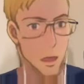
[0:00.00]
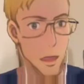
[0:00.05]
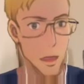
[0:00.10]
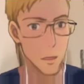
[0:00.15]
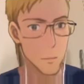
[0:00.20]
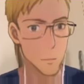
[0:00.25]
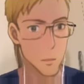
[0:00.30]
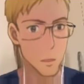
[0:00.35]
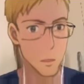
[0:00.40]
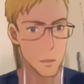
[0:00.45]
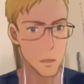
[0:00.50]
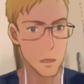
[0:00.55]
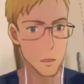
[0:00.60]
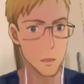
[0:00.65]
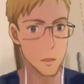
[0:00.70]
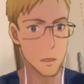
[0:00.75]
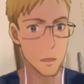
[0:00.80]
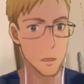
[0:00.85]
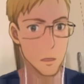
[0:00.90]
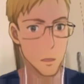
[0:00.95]
And what you can
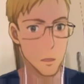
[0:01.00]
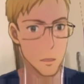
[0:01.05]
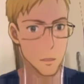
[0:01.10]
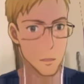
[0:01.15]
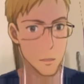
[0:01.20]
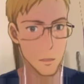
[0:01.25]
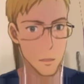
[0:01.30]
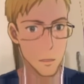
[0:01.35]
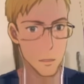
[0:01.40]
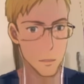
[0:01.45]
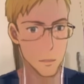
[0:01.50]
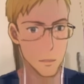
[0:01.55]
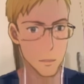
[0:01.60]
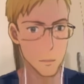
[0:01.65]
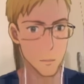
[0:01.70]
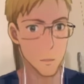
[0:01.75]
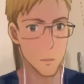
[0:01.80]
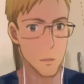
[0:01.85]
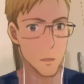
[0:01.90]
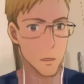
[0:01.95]
see here is that it's
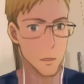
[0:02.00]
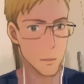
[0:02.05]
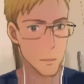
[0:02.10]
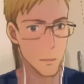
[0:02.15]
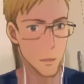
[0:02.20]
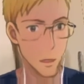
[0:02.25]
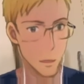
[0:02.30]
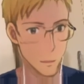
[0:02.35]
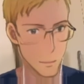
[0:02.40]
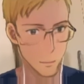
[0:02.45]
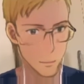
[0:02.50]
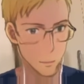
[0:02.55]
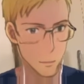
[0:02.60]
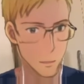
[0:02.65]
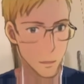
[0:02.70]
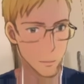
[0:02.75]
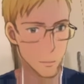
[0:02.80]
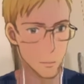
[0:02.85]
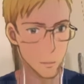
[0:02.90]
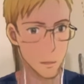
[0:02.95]
very
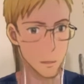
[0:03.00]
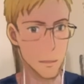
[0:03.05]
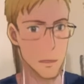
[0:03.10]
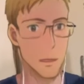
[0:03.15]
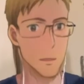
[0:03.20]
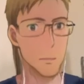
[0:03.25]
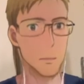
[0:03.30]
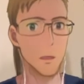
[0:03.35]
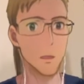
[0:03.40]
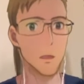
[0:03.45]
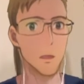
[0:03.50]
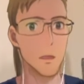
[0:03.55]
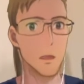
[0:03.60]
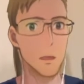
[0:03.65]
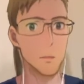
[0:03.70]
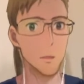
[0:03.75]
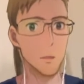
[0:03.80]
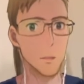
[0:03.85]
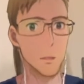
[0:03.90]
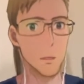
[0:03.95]
different. Yeah, we start
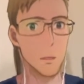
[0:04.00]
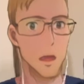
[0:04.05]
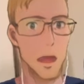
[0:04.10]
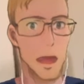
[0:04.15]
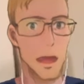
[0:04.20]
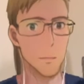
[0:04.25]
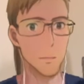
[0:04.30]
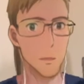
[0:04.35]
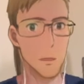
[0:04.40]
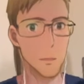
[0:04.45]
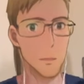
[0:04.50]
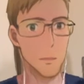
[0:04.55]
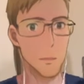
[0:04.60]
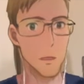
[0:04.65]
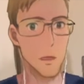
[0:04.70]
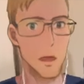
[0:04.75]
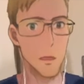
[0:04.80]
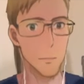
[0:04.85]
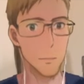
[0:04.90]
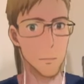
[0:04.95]
here with Sudan with
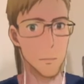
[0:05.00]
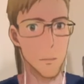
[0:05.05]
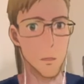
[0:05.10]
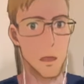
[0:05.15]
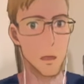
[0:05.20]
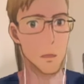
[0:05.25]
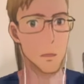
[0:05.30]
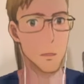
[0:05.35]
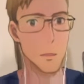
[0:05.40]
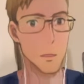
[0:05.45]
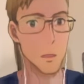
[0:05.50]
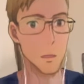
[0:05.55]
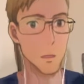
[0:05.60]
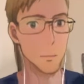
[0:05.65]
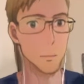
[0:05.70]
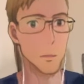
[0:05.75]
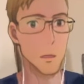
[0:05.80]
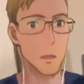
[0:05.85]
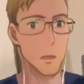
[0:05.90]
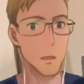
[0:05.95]

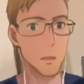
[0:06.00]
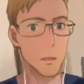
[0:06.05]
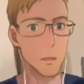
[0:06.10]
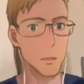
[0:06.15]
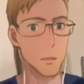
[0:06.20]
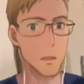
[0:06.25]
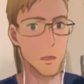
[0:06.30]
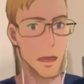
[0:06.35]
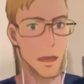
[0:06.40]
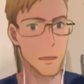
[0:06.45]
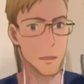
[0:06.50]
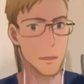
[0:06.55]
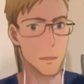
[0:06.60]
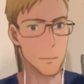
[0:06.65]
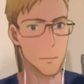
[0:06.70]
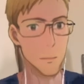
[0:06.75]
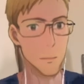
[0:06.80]
0.2 cents,